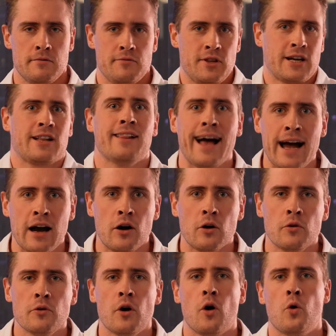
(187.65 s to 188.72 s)
the
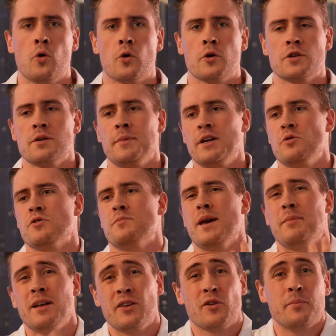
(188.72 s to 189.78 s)
clown, or somebody who's
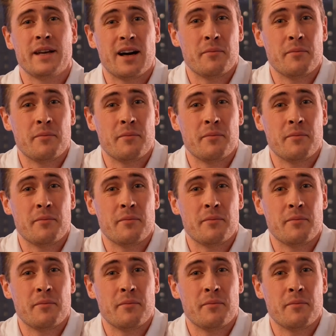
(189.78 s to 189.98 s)
maybe a little bit